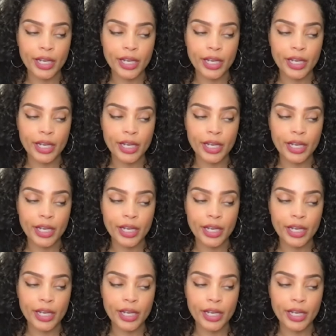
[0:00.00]
deep
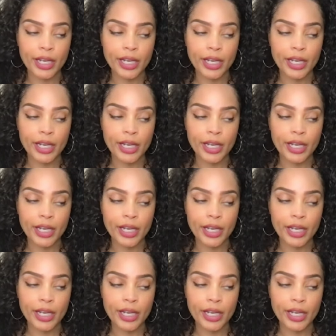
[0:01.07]
fake videos
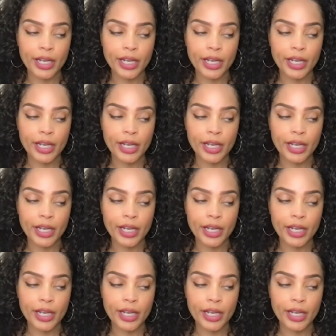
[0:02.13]
and fake